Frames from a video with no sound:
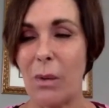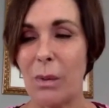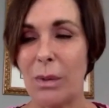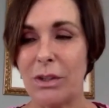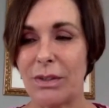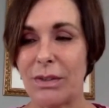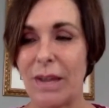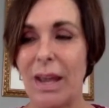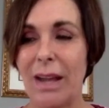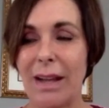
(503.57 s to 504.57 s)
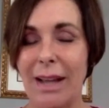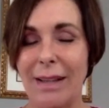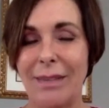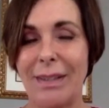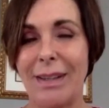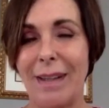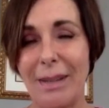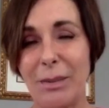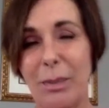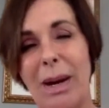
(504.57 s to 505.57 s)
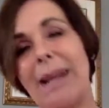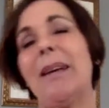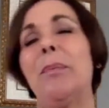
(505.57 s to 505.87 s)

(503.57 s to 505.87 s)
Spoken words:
which is kind of a nice break,